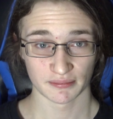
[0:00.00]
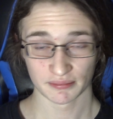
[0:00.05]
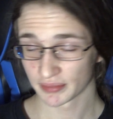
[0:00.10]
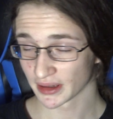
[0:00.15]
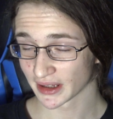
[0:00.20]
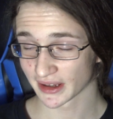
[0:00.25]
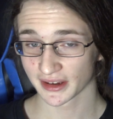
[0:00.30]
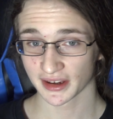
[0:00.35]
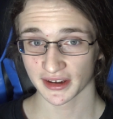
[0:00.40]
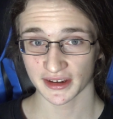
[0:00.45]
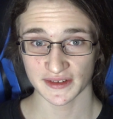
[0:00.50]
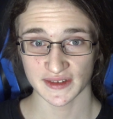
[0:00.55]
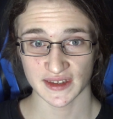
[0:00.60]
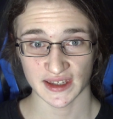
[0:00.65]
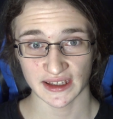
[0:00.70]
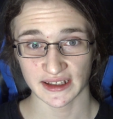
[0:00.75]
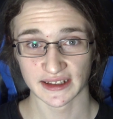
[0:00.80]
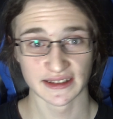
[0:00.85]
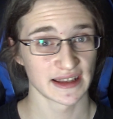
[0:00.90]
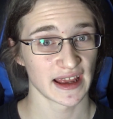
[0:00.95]
because
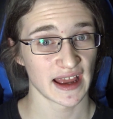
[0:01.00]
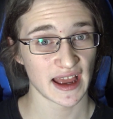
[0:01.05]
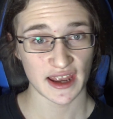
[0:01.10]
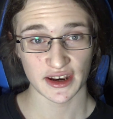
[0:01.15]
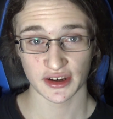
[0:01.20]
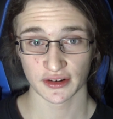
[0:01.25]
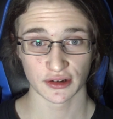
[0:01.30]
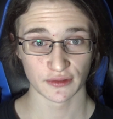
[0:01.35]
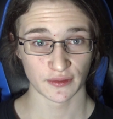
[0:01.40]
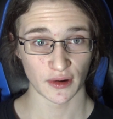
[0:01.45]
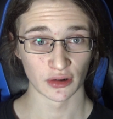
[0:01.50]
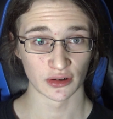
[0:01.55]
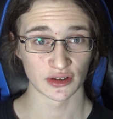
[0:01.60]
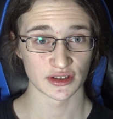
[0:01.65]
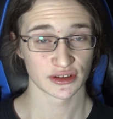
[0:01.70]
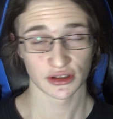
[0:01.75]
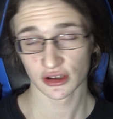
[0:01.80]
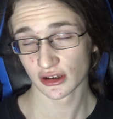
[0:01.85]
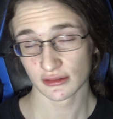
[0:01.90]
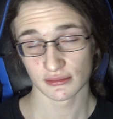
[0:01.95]
he dared to
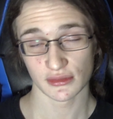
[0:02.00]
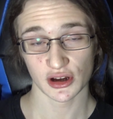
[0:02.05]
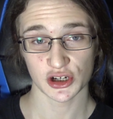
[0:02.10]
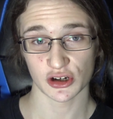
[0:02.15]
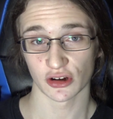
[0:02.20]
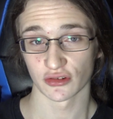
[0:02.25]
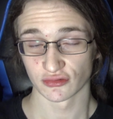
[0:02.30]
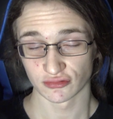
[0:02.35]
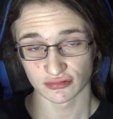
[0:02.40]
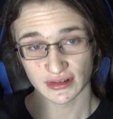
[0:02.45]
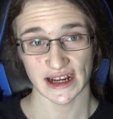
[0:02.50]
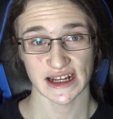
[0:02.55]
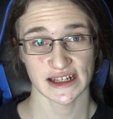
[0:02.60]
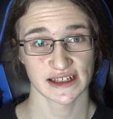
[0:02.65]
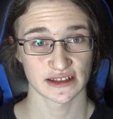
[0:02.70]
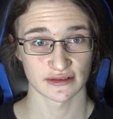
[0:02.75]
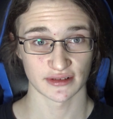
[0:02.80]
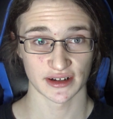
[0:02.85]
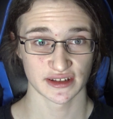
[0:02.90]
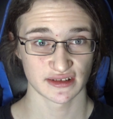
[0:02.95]
focus too much on
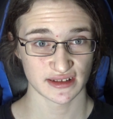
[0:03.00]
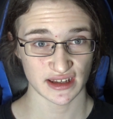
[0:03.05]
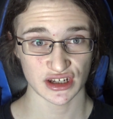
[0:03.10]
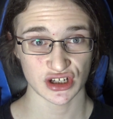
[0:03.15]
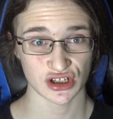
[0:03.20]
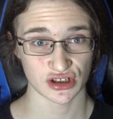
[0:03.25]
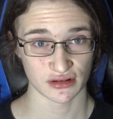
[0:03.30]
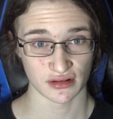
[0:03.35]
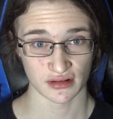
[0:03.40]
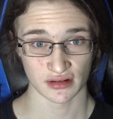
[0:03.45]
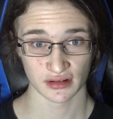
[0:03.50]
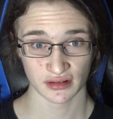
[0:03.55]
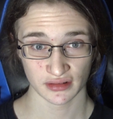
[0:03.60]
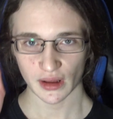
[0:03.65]
rasterization.